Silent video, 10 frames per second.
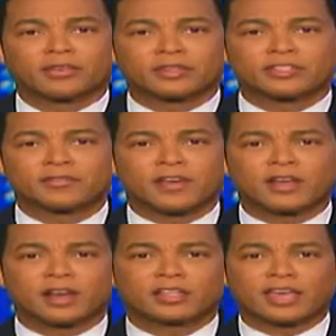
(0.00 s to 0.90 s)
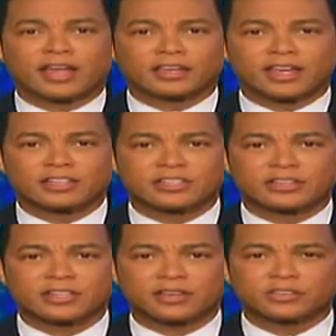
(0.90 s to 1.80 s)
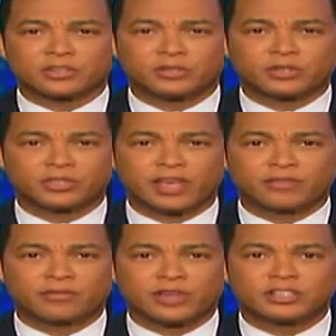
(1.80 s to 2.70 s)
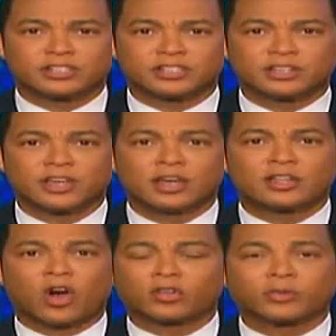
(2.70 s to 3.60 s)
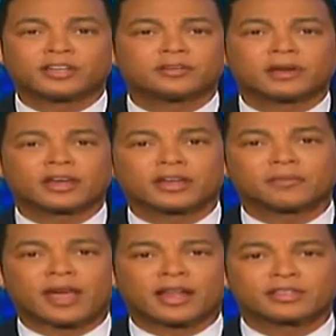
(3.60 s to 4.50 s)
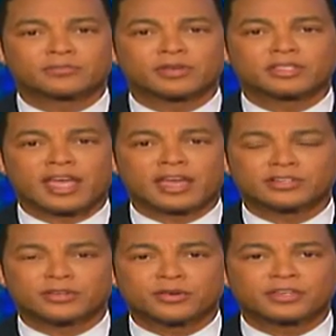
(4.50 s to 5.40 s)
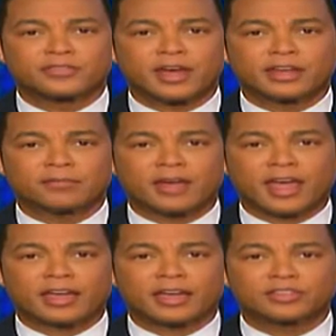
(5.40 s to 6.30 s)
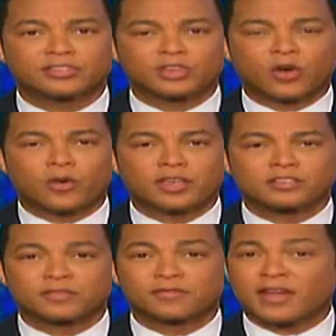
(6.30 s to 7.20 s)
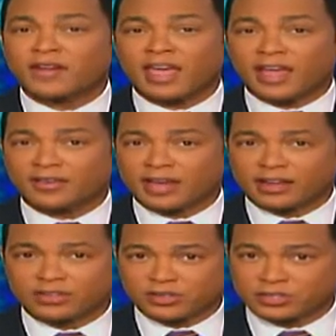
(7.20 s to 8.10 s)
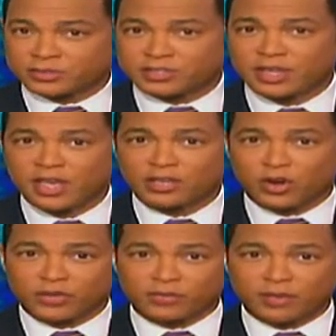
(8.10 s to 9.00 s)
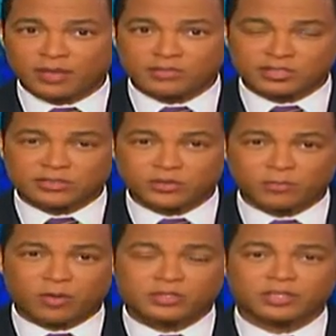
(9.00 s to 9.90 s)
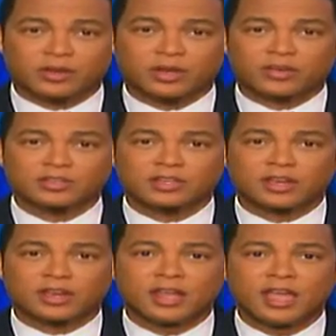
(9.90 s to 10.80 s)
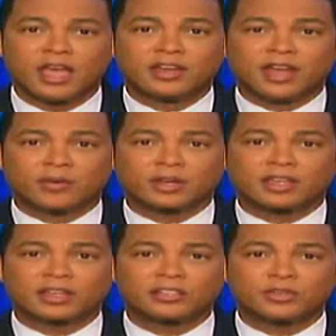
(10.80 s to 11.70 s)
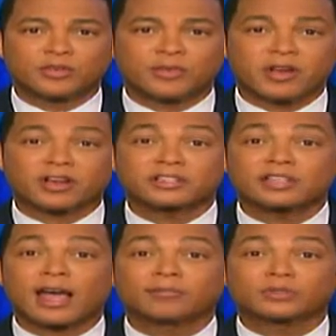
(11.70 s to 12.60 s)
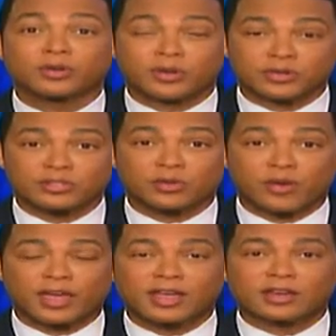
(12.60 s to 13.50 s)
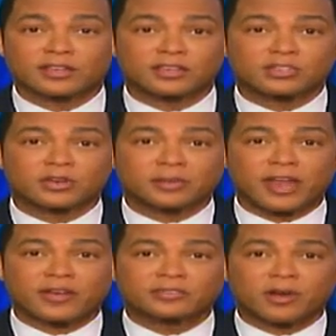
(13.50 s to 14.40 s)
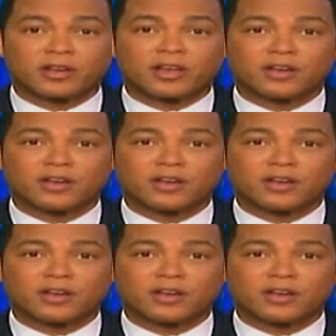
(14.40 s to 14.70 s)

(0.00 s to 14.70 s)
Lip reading: everyone. Some very ugly allegations of sexual abuse have reached all the way to Buckingham Palace. Prince Andrew is fighting back, and so is a very angry Alan Dershowitz. You heard from him just a few moments ago here on CNN. Now I want to get two of America's top lawyers to weigh in on this. Joining me now is Mark